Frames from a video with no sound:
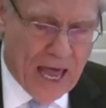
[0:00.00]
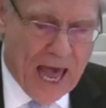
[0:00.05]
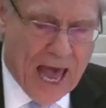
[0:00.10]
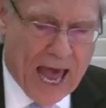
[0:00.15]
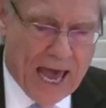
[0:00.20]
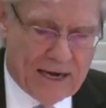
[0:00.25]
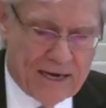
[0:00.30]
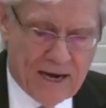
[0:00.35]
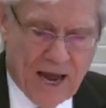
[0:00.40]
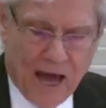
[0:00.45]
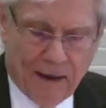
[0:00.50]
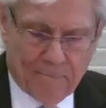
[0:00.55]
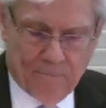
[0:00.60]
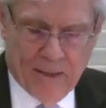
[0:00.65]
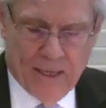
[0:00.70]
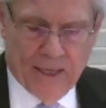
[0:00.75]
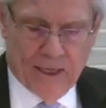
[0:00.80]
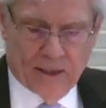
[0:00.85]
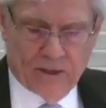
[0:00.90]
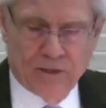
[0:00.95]
had not
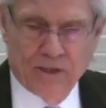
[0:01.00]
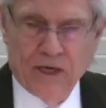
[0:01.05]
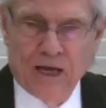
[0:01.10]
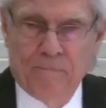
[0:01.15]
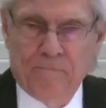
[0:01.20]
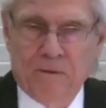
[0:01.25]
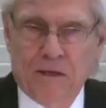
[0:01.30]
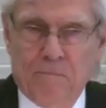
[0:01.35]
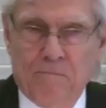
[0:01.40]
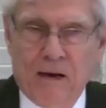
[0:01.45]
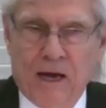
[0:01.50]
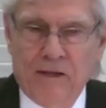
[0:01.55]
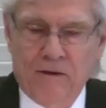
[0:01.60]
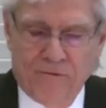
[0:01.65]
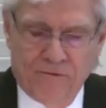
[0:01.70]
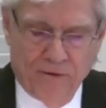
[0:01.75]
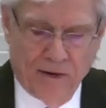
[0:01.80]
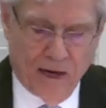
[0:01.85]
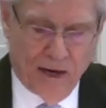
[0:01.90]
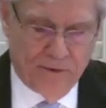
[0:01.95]
been accepted by the
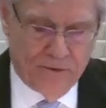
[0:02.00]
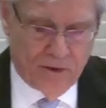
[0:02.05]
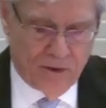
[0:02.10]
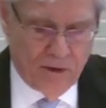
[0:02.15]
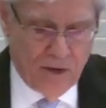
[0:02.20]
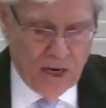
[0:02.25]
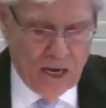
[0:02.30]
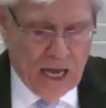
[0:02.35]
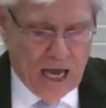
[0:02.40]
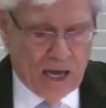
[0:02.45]
Father,